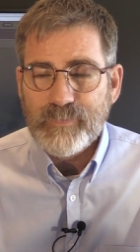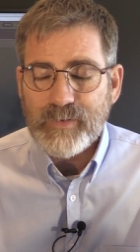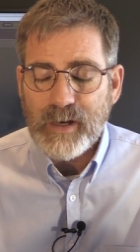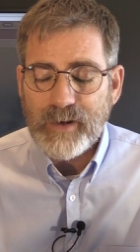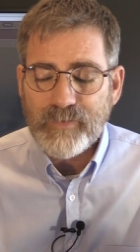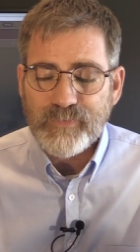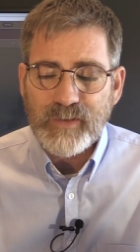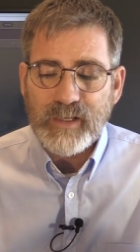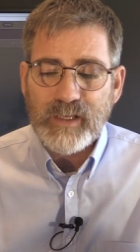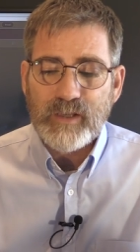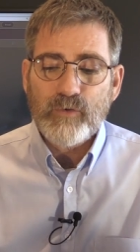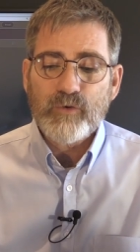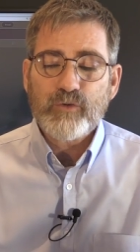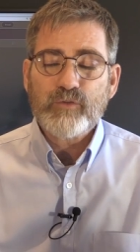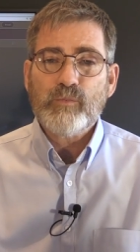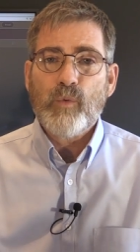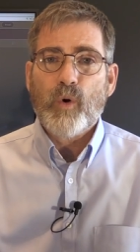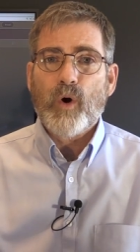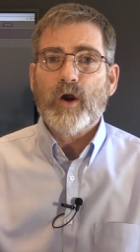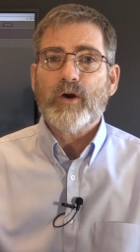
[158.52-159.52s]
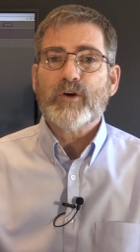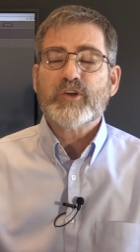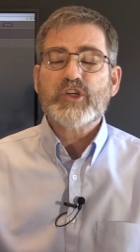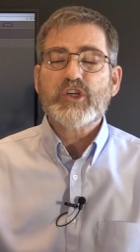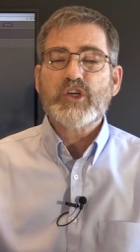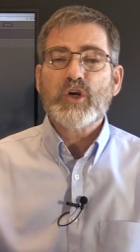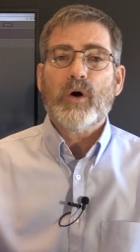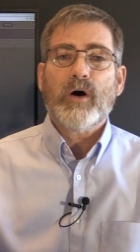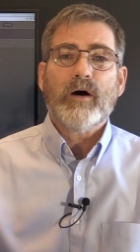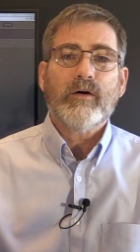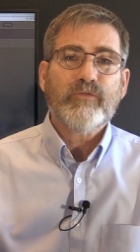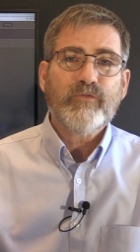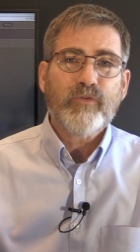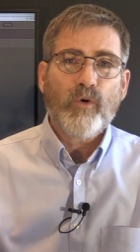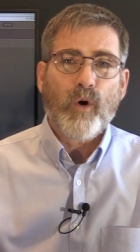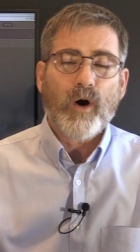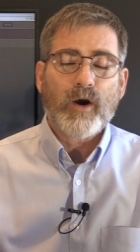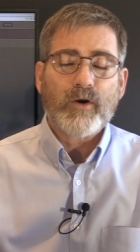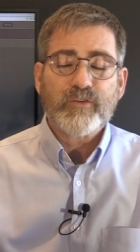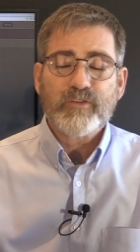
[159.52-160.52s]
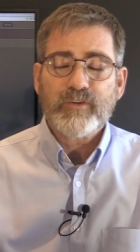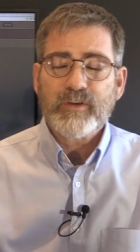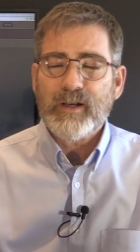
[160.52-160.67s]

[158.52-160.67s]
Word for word: I think it was more a show of force.